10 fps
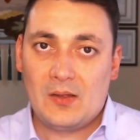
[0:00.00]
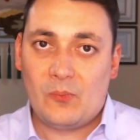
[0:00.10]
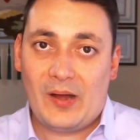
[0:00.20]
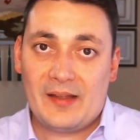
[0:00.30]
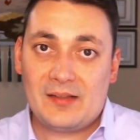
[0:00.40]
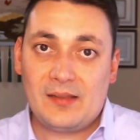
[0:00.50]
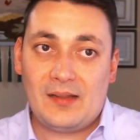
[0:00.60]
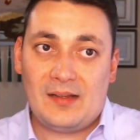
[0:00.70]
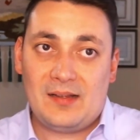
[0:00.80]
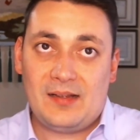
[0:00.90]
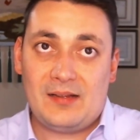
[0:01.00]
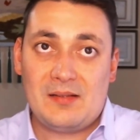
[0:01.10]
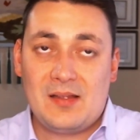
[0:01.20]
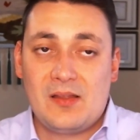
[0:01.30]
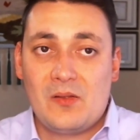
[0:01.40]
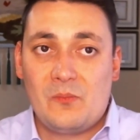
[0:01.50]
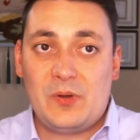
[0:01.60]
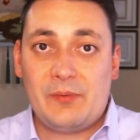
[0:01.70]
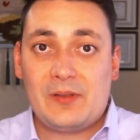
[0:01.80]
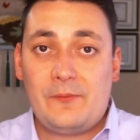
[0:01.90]
While
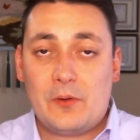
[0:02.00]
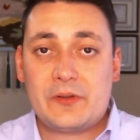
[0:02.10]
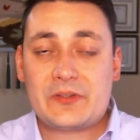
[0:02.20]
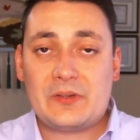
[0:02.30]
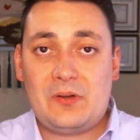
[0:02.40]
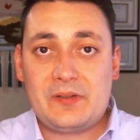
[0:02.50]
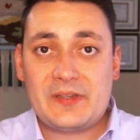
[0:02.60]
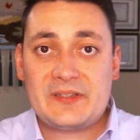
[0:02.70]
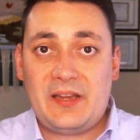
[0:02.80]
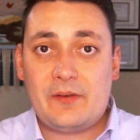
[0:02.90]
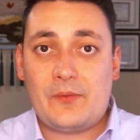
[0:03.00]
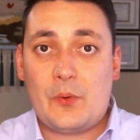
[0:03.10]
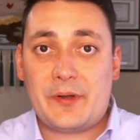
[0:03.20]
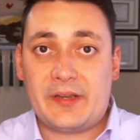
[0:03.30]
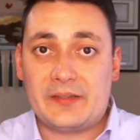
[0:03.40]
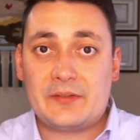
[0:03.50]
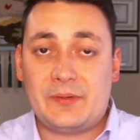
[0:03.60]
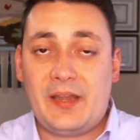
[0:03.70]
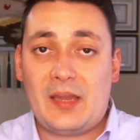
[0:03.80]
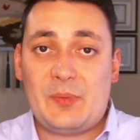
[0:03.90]
we will focus on the state of Oregon
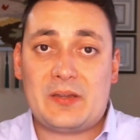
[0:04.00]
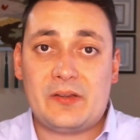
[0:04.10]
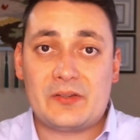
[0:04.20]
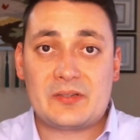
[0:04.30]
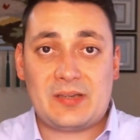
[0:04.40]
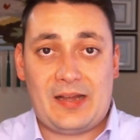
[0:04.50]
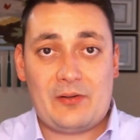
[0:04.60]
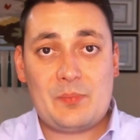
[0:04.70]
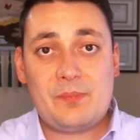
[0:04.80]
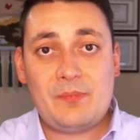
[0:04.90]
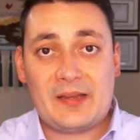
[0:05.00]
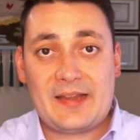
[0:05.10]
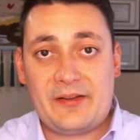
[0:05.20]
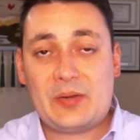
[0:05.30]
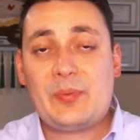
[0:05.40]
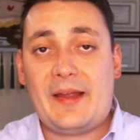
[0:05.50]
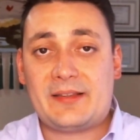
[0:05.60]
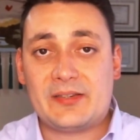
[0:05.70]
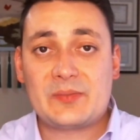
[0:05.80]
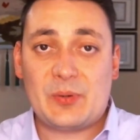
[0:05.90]
today because our accounting
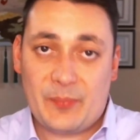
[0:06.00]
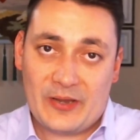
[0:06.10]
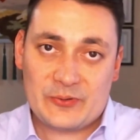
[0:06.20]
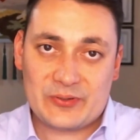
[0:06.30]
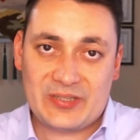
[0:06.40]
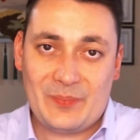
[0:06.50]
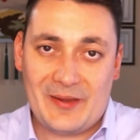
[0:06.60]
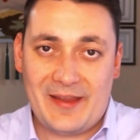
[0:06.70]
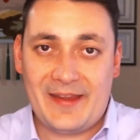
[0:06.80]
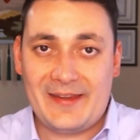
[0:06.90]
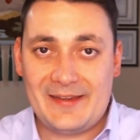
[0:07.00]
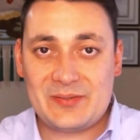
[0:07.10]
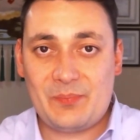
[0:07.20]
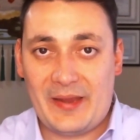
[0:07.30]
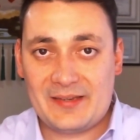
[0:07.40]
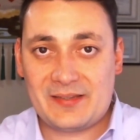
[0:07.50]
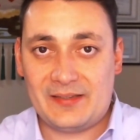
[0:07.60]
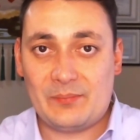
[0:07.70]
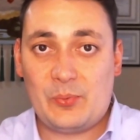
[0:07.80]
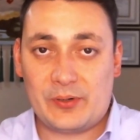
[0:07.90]
practice, Perpetual CPA, is based
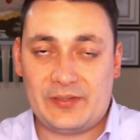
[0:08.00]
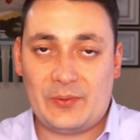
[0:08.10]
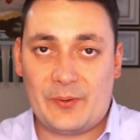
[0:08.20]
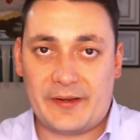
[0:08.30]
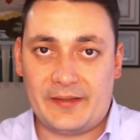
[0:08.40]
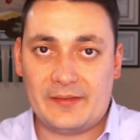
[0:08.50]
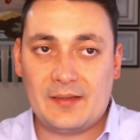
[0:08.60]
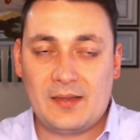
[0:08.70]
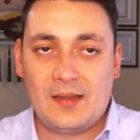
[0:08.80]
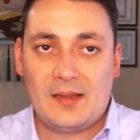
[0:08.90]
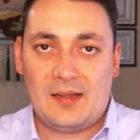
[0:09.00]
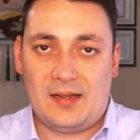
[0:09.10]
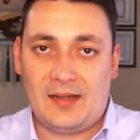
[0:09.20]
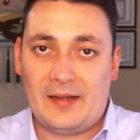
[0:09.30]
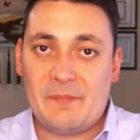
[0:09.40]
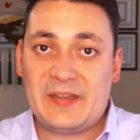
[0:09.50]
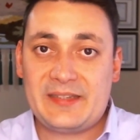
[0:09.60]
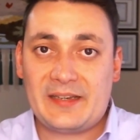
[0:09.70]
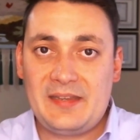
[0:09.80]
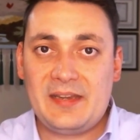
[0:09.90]
in Portland, Oregon. The
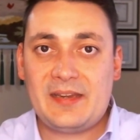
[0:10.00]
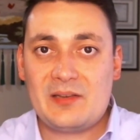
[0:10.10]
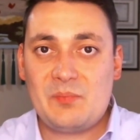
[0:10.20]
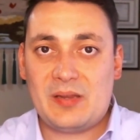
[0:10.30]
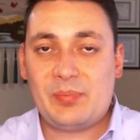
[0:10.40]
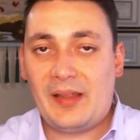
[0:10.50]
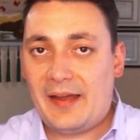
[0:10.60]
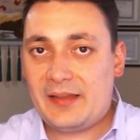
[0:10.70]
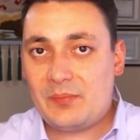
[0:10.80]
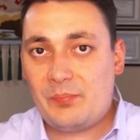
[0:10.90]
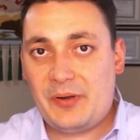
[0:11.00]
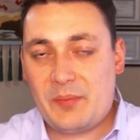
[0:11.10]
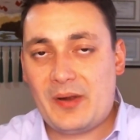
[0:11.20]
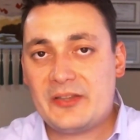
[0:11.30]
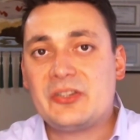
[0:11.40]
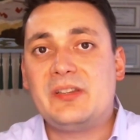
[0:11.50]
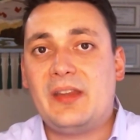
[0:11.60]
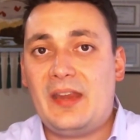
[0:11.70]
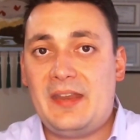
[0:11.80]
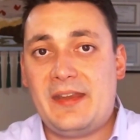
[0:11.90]
technique can be applied pretty much in
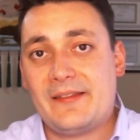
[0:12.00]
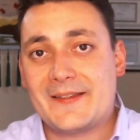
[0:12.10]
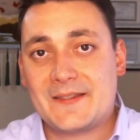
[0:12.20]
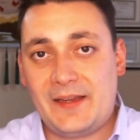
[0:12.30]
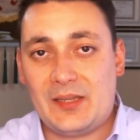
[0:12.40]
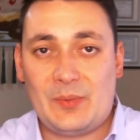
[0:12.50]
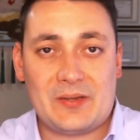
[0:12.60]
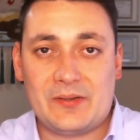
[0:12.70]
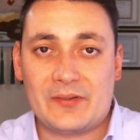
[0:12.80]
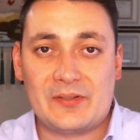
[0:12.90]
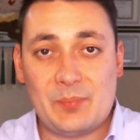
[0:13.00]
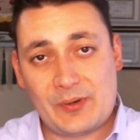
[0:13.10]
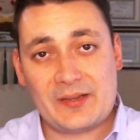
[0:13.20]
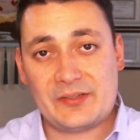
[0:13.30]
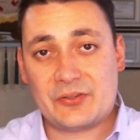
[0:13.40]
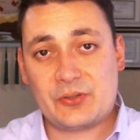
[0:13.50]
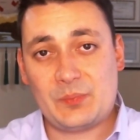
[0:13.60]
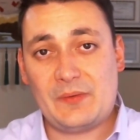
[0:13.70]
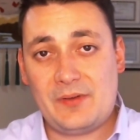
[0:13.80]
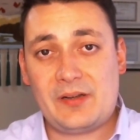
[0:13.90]
any other state because the process should
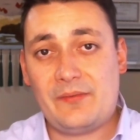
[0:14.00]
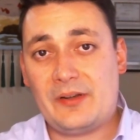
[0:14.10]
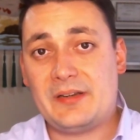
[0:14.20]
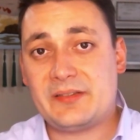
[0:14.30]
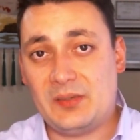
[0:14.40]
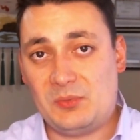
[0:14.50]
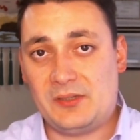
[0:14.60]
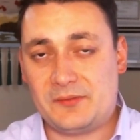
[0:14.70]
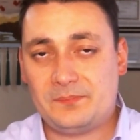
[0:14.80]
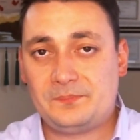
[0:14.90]
be very, very similar.